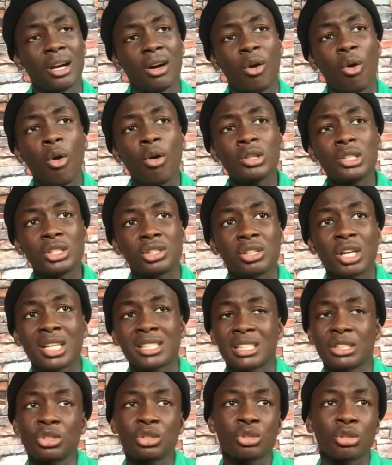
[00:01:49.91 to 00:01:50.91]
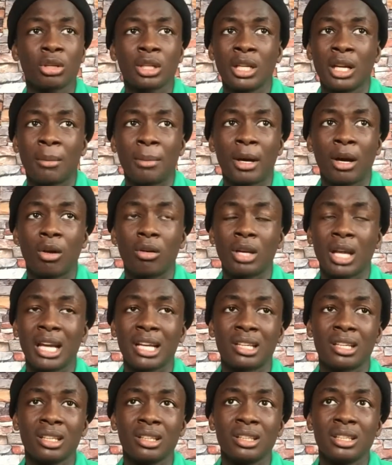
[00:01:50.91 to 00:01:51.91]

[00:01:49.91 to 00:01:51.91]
all the tracks are just talking about, like